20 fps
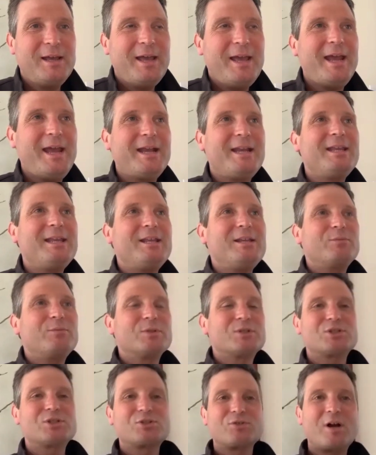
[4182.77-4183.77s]
And he
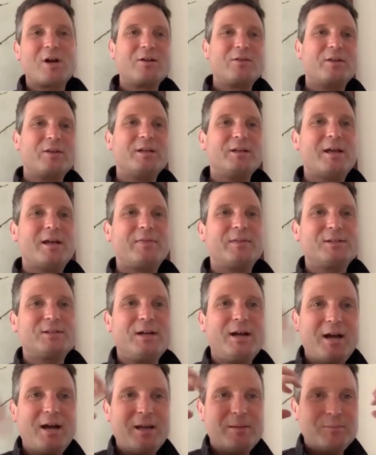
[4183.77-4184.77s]
was struggling at the
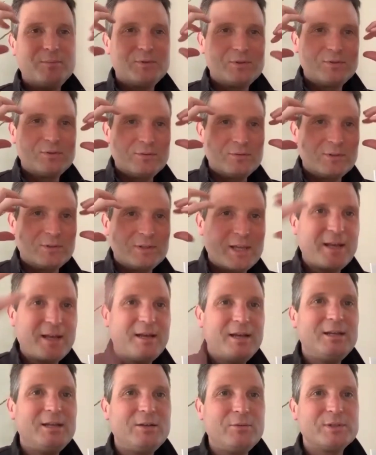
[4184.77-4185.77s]
time to get
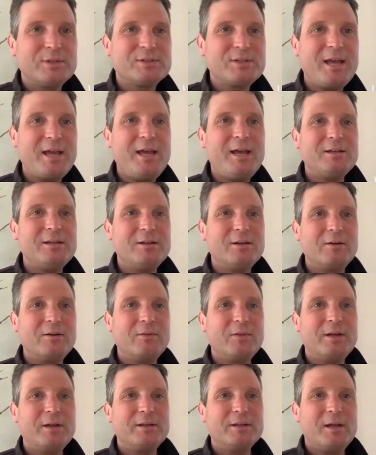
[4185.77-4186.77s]
it into his head, you know,
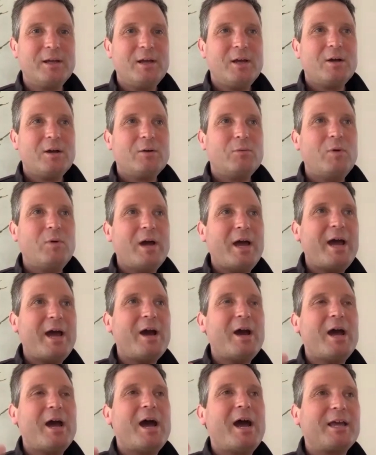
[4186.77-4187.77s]
like,
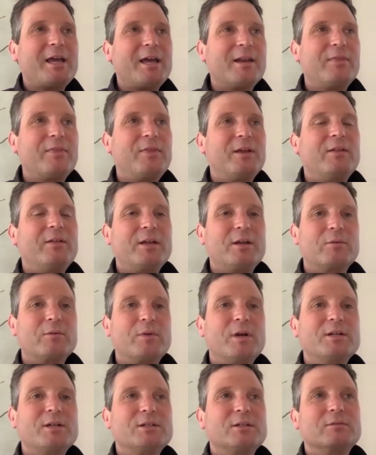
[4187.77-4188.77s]
I got to think like a
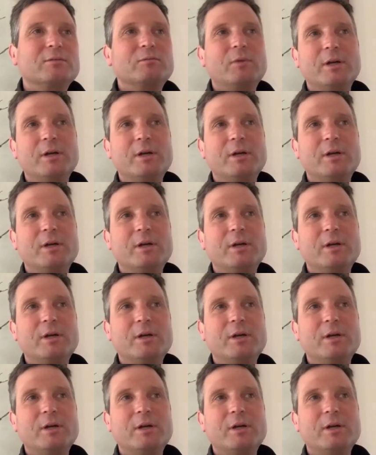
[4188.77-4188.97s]
Russian.